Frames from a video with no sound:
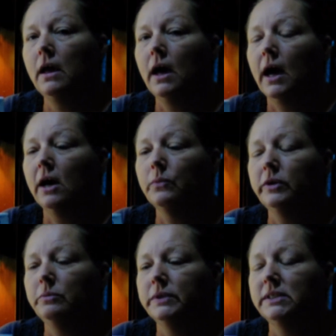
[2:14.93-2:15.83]
I
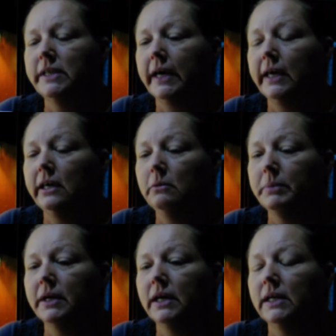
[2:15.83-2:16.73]
went with Tang
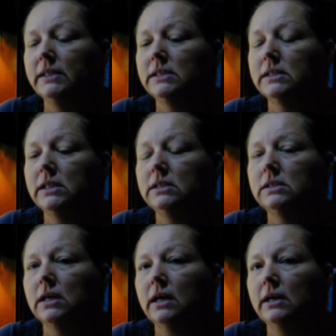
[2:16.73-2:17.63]
because it
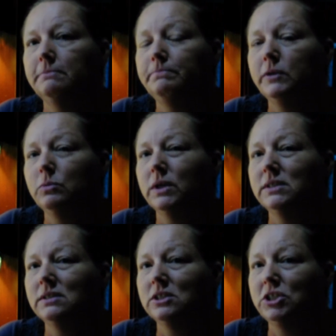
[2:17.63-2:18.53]

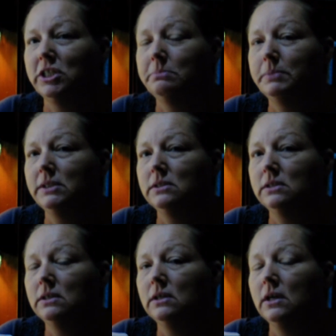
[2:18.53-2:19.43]
wasn't the cheapest,
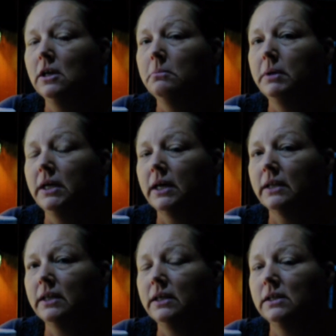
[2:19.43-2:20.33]
but I
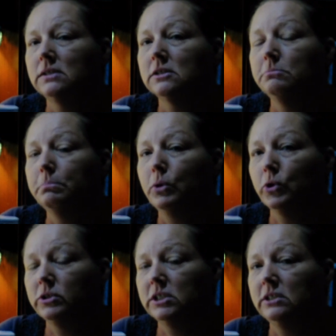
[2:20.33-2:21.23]
think it's
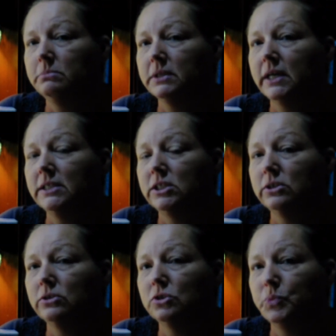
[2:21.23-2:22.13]
important because
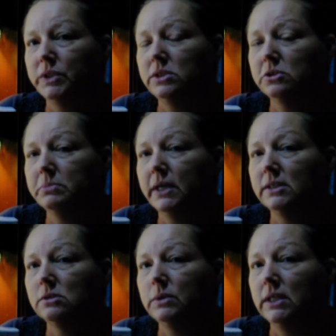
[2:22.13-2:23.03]
during the winter
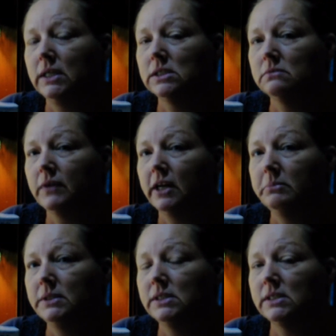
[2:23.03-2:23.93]
months we need some
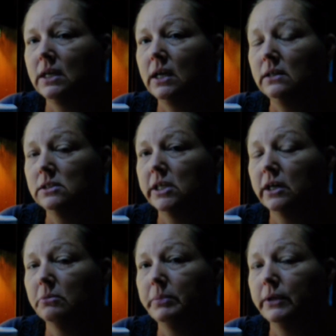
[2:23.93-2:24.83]
vitamin C to
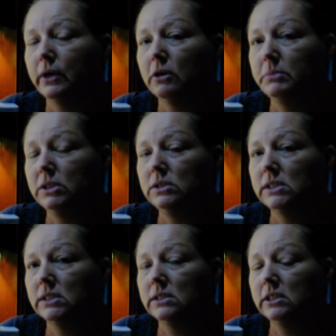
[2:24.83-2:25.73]
help build our immune
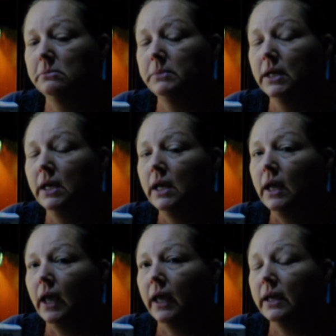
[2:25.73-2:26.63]
system,
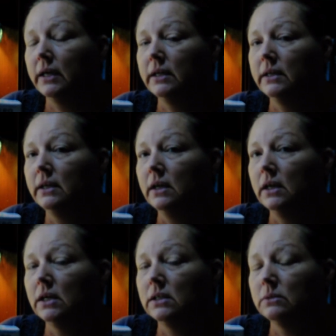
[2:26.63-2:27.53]
and
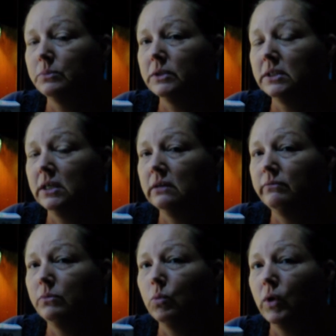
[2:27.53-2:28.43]
it would
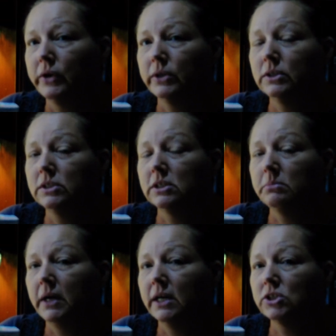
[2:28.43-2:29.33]
give water some
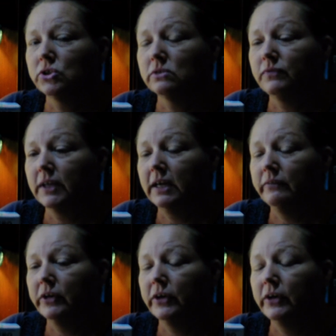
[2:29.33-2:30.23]
extra
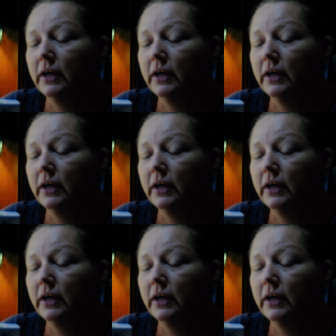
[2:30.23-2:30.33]
flavor.